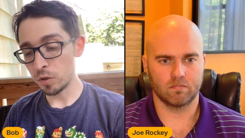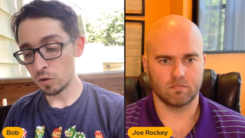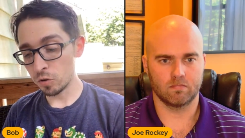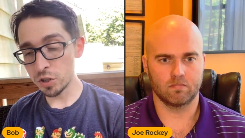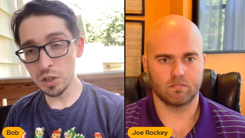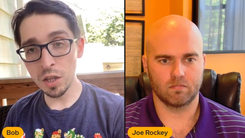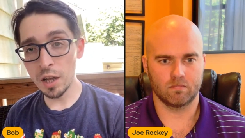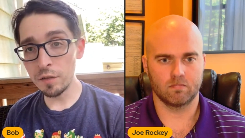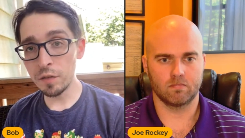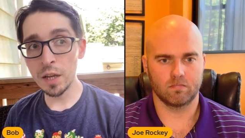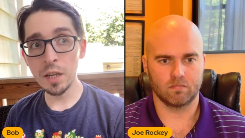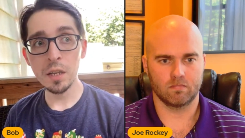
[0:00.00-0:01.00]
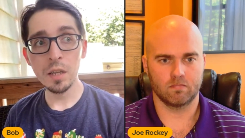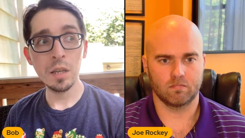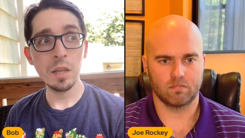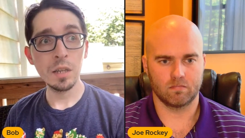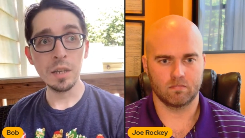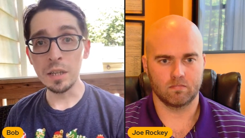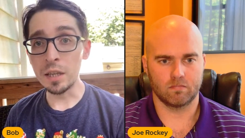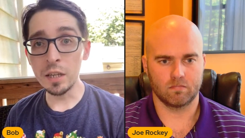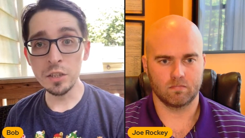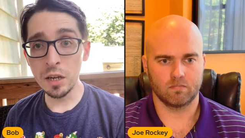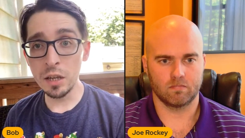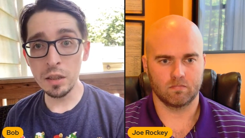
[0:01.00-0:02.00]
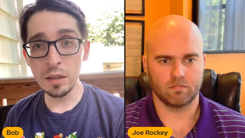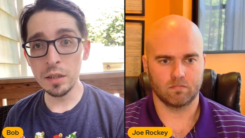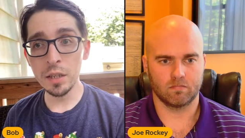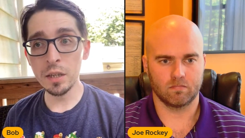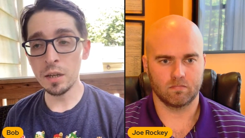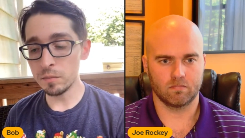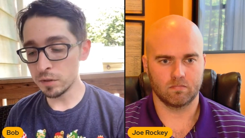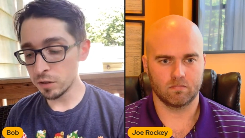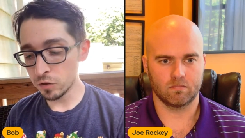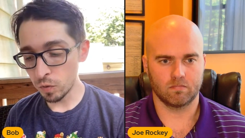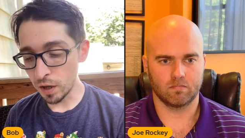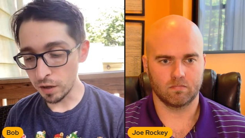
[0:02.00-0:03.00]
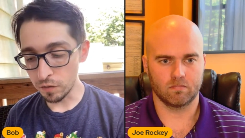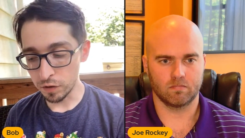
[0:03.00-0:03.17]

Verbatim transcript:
Speaker 1: Chris Olave can catch anything that comes his way, it